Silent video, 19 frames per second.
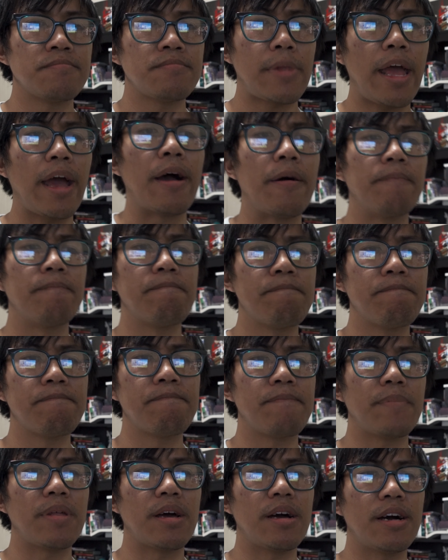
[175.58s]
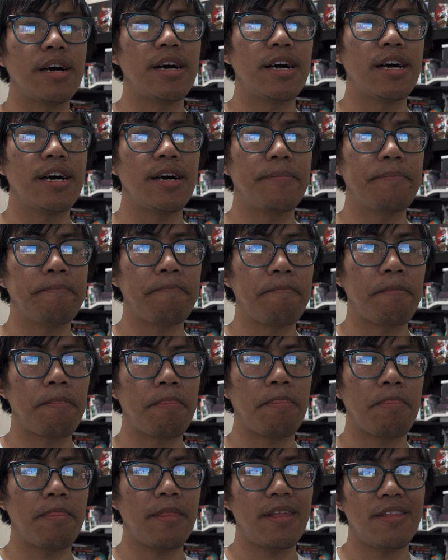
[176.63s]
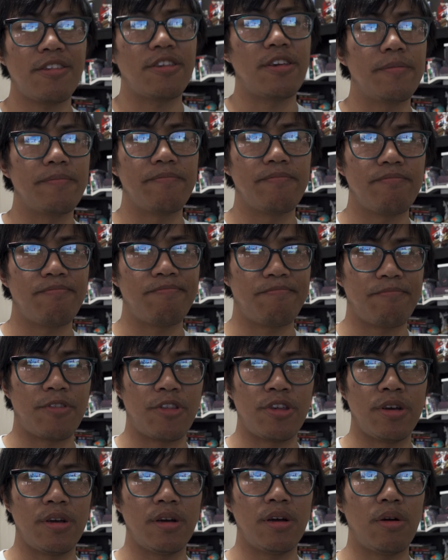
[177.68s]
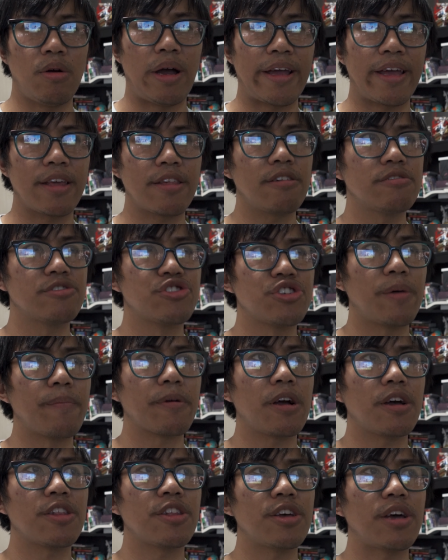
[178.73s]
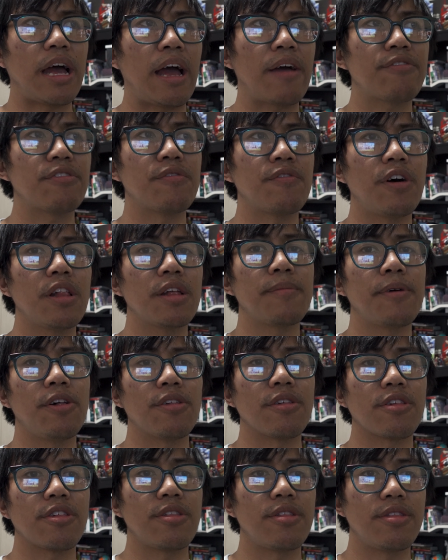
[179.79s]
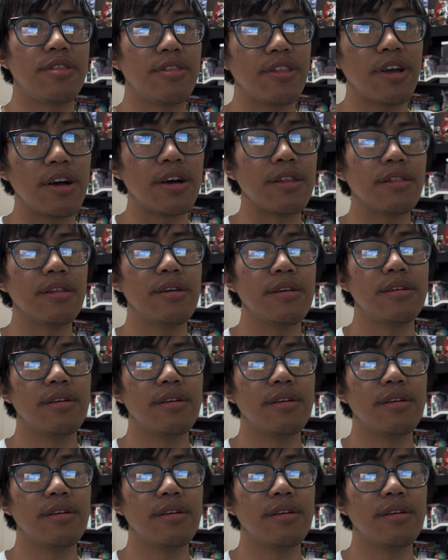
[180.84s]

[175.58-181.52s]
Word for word: yeah, um, that's it. So I guess I'll jump cut to after volleyball is done.